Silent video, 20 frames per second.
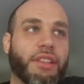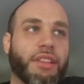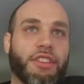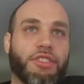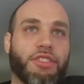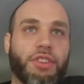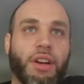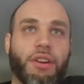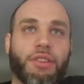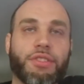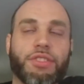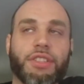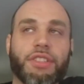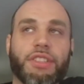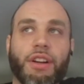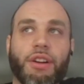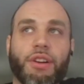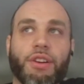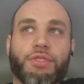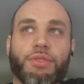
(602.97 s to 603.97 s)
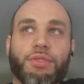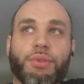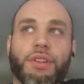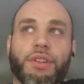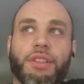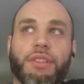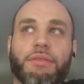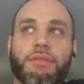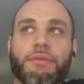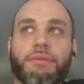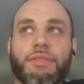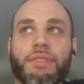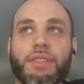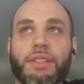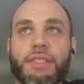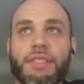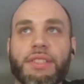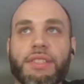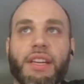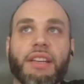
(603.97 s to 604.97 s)
that challenging territory to
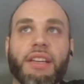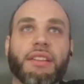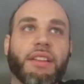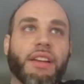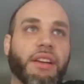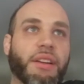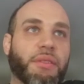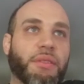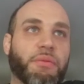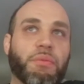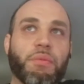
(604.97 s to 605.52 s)
say, like,